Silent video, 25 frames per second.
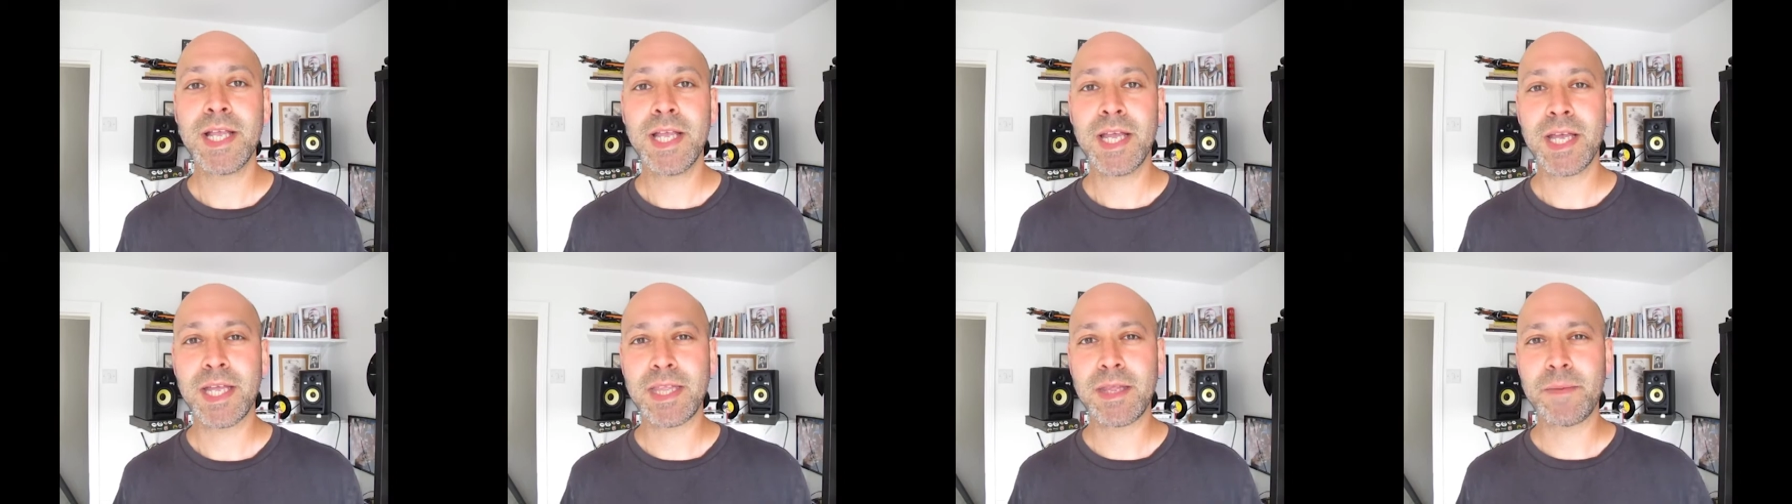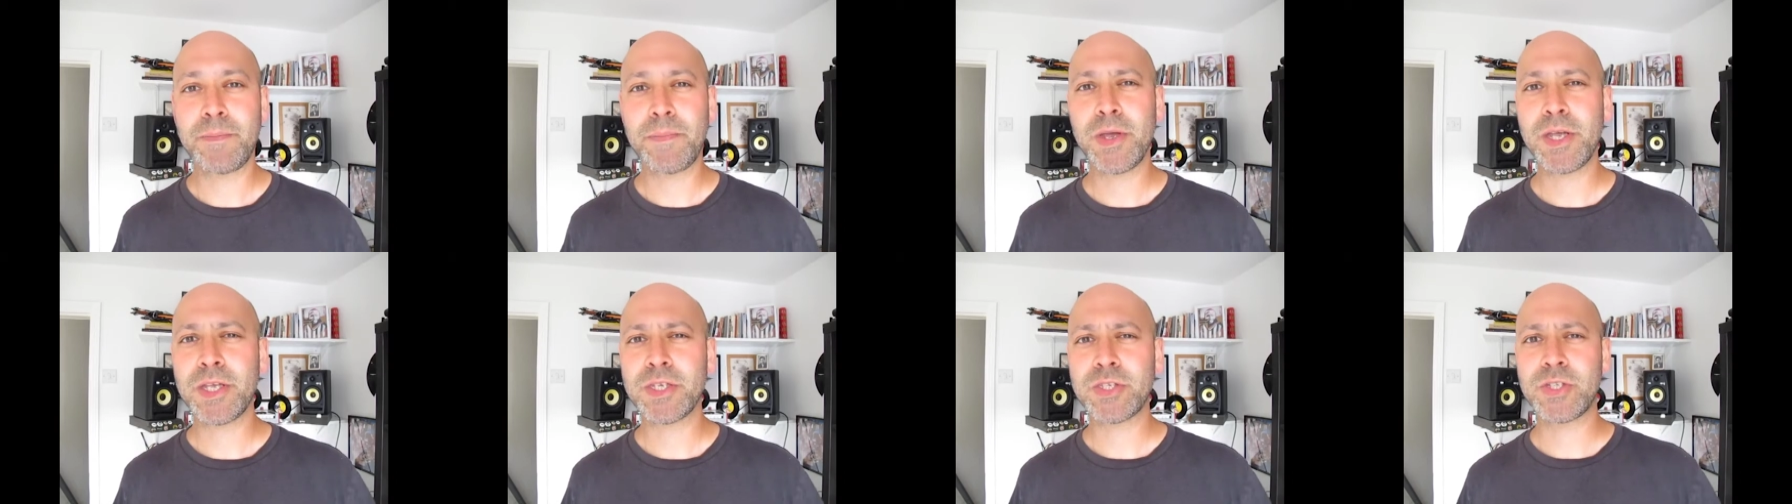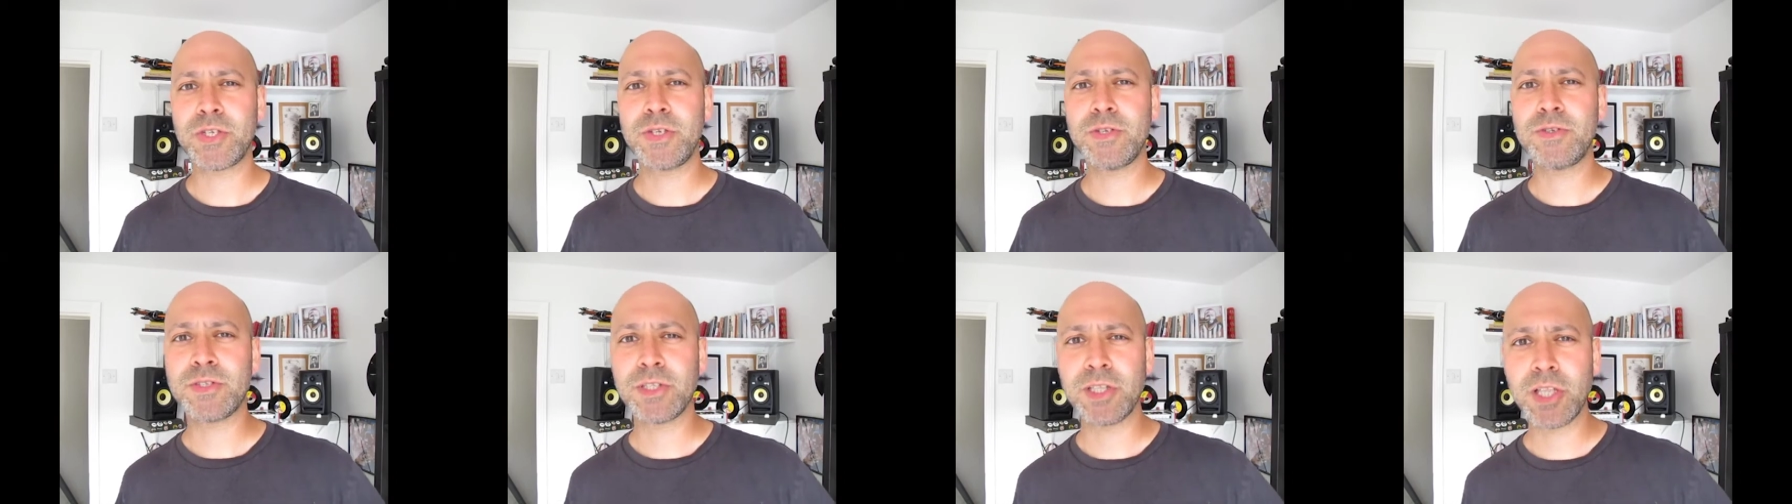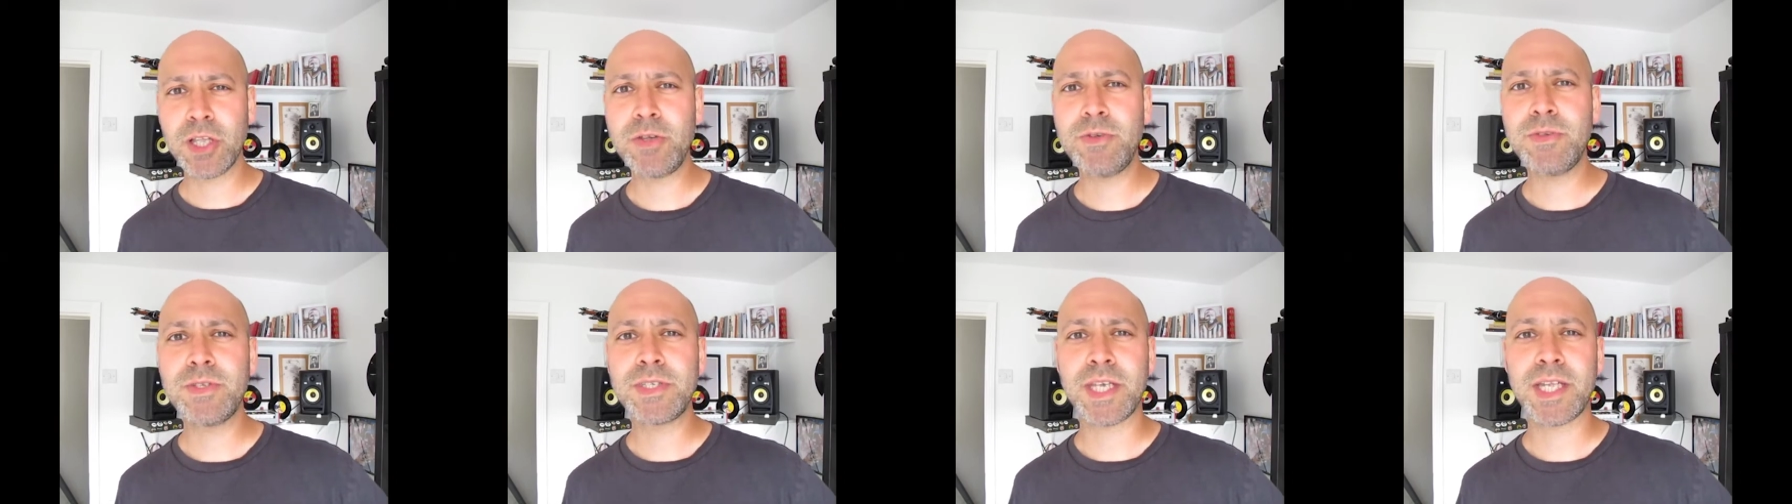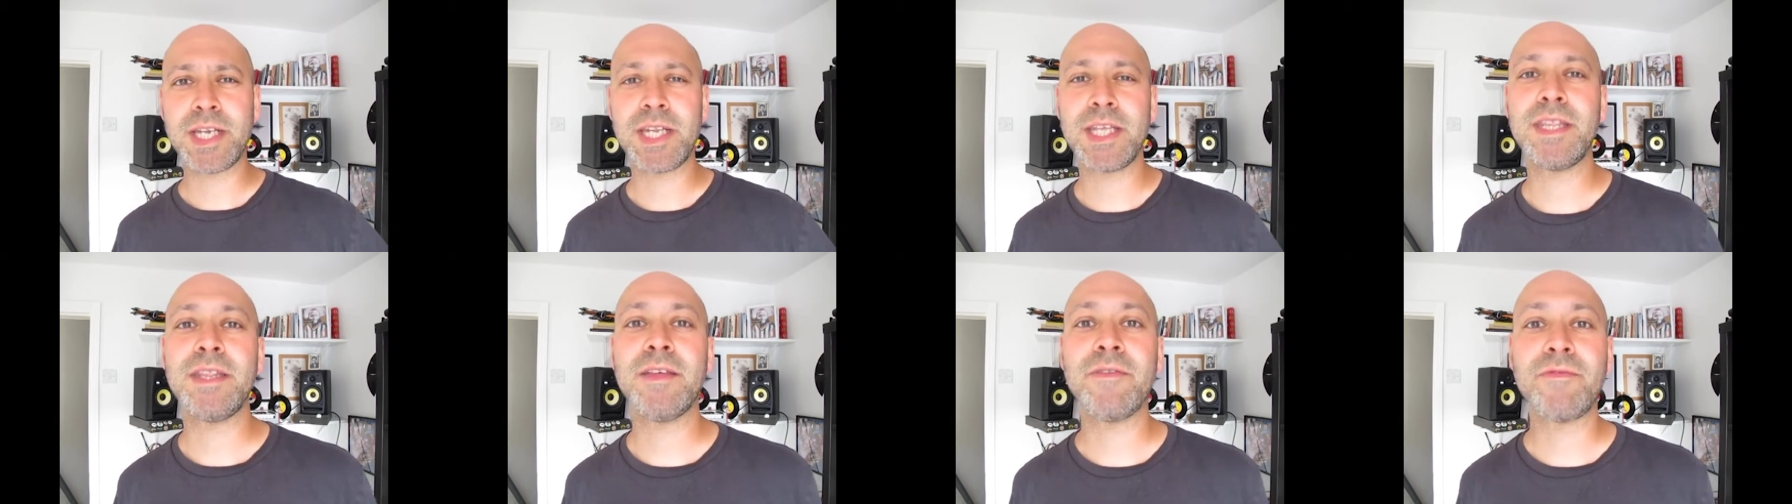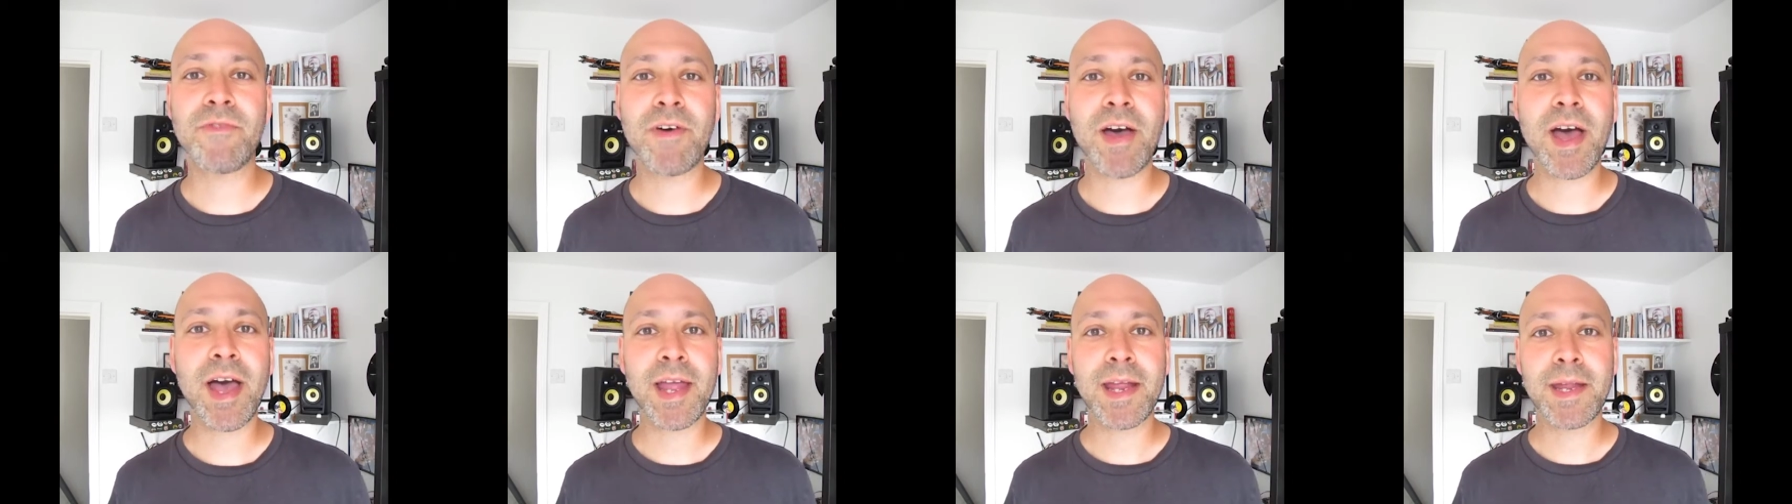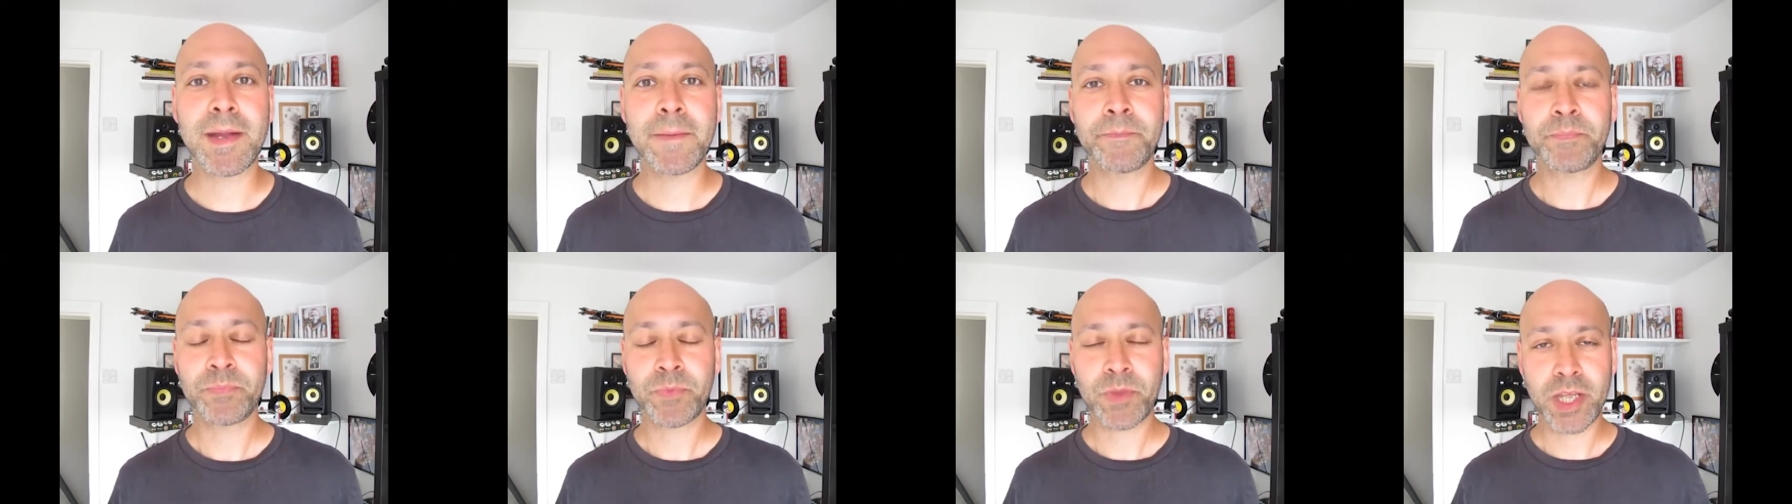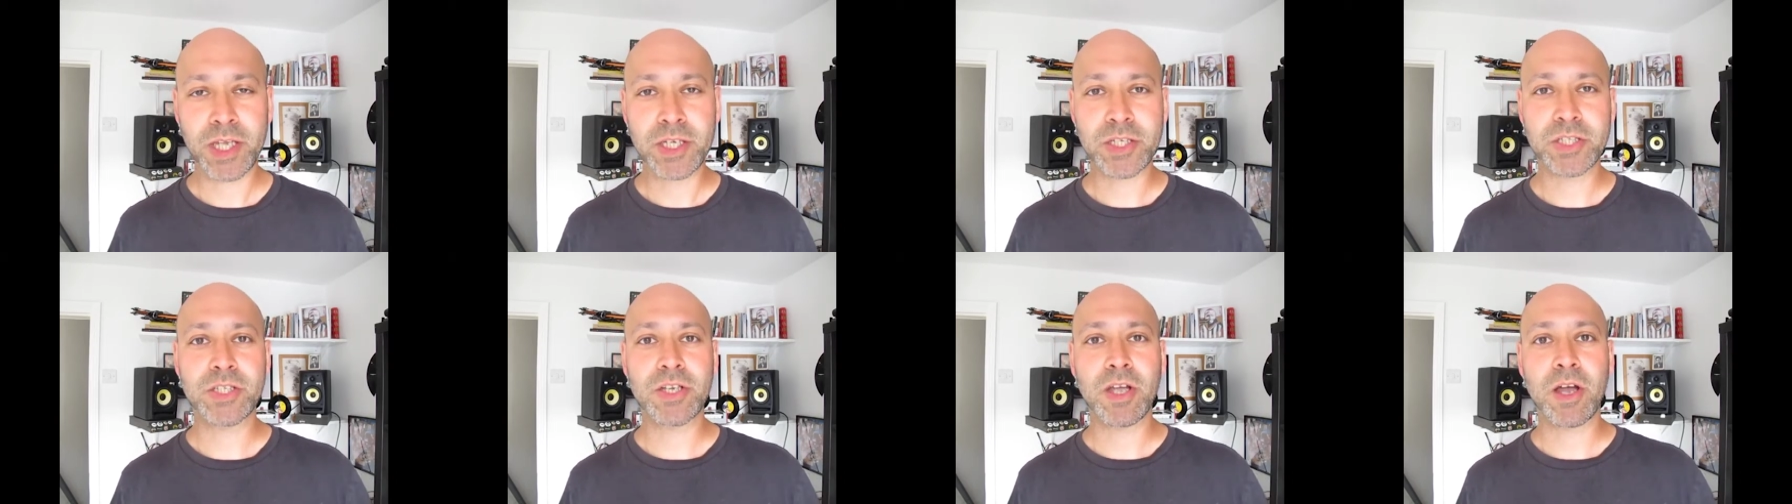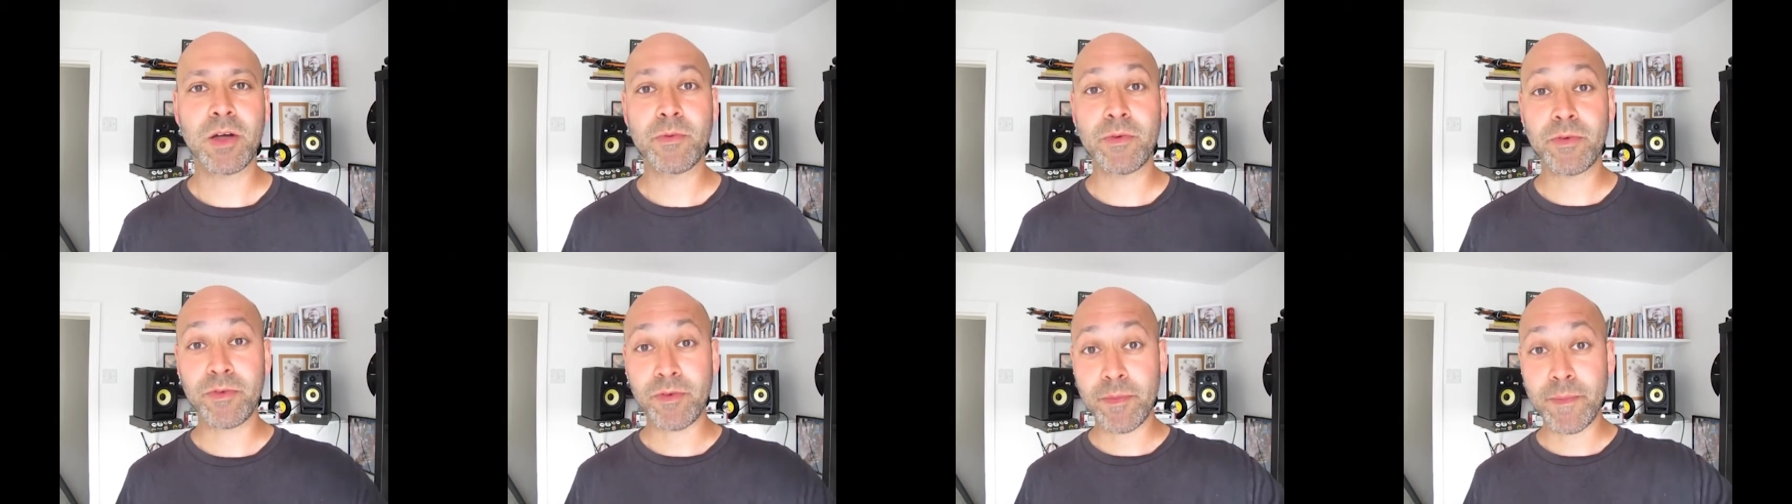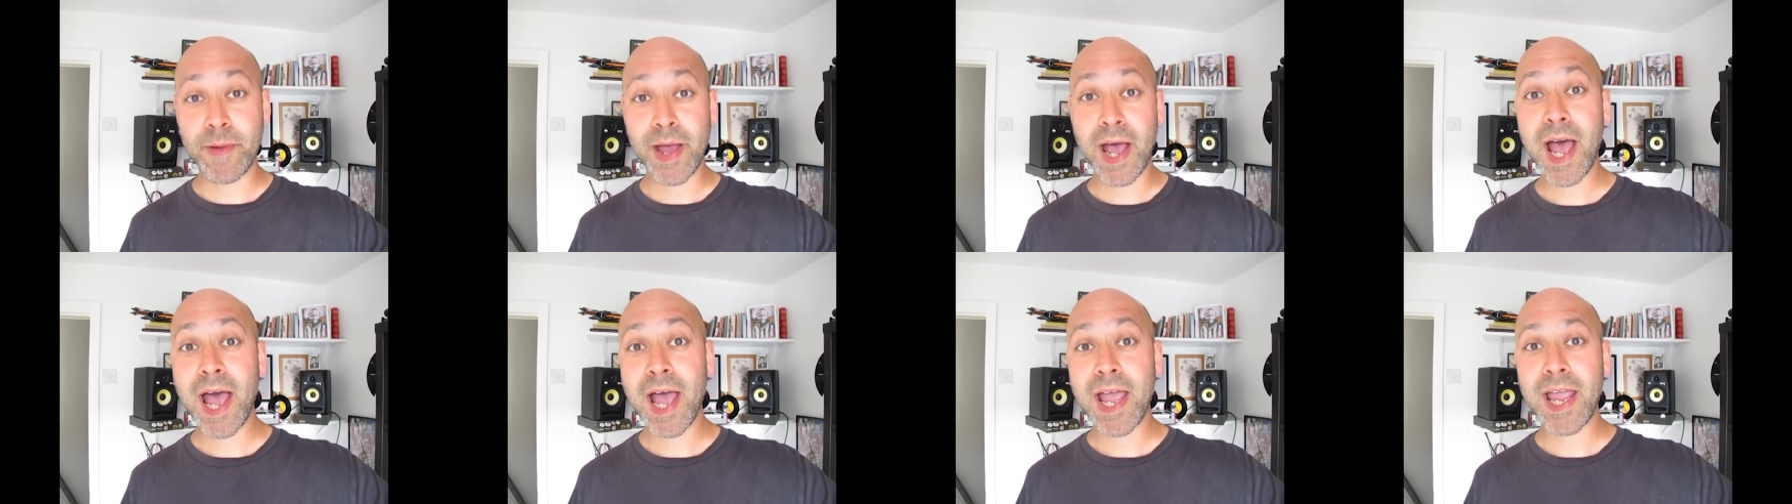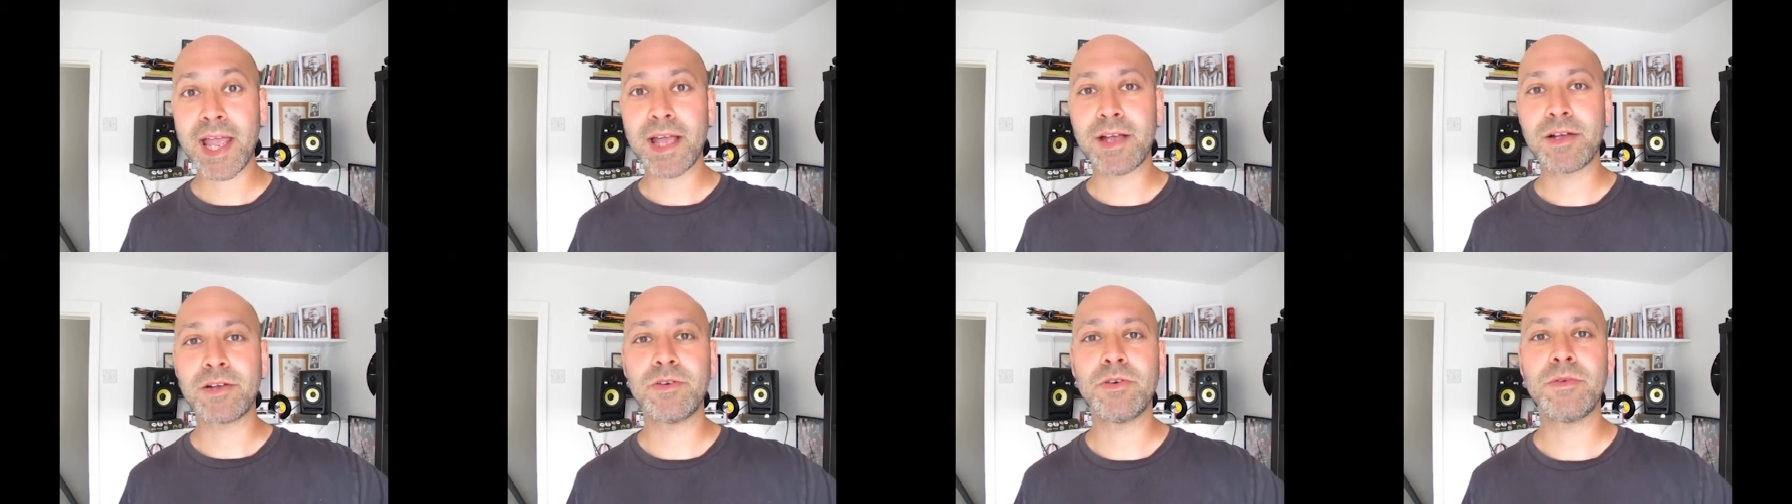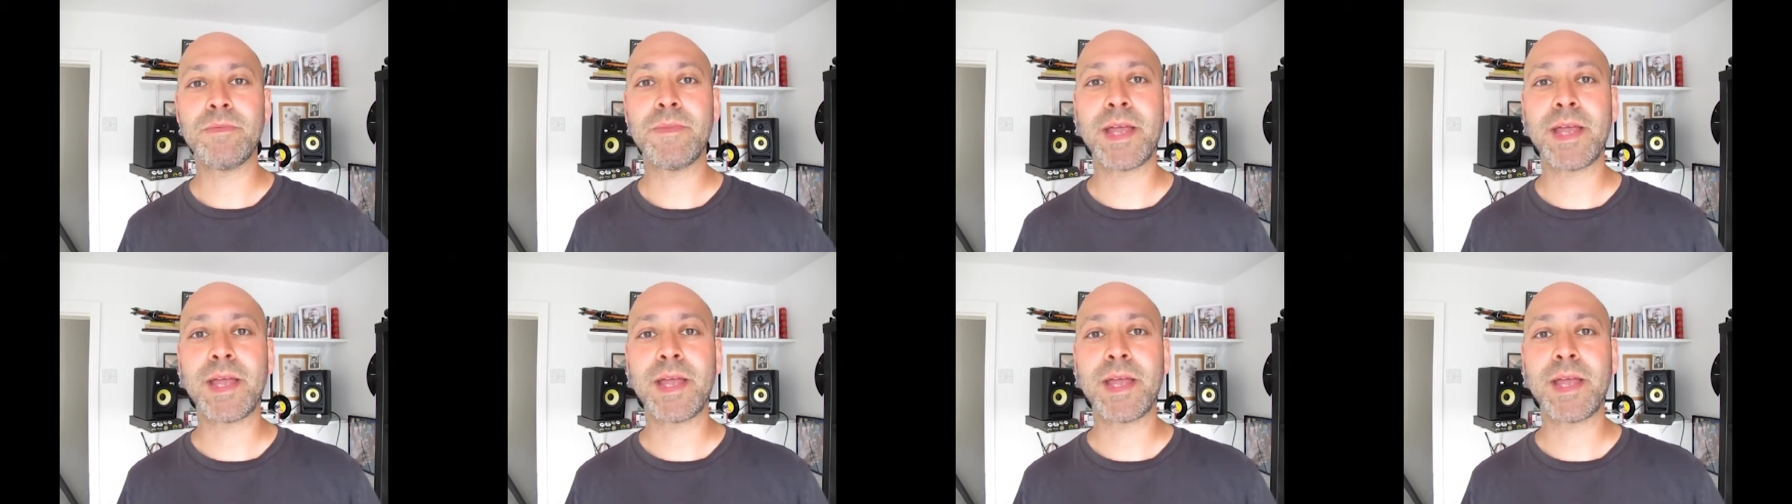and the person who's losing in the fight is shot from a high angle,